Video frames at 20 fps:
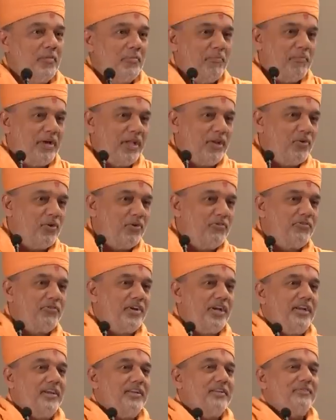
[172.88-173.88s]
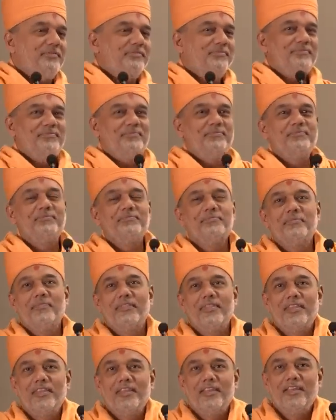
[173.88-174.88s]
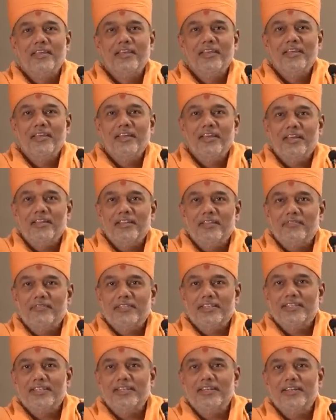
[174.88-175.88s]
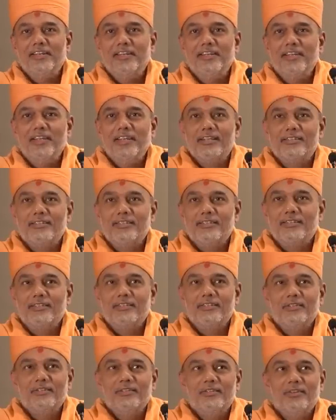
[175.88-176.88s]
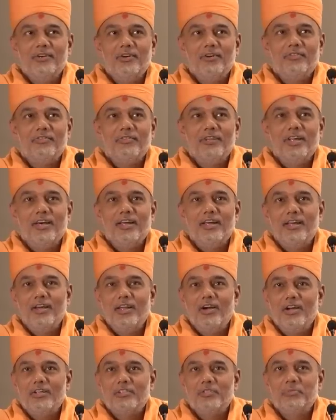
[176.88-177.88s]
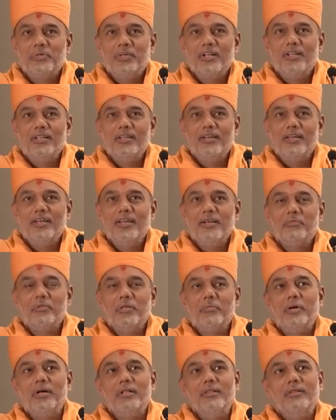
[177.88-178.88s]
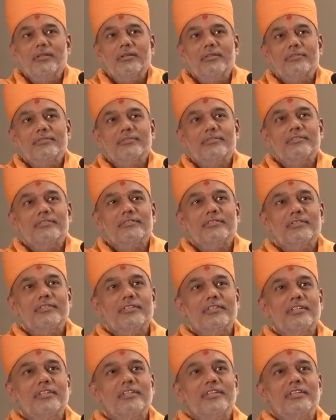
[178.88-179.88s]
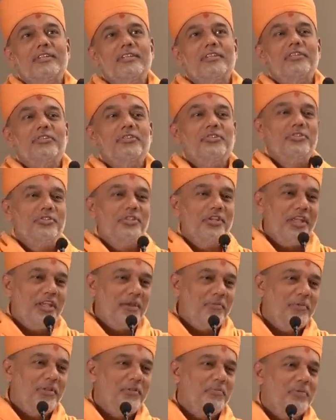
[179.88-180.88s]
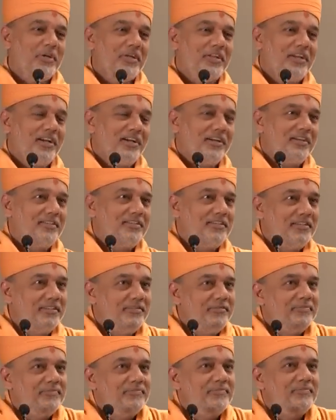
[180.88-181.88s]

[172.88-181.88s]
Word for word: my good friend and the facility director of Narayana Hospital here in Ahmedabad, Shri Hemant Bhatnagarji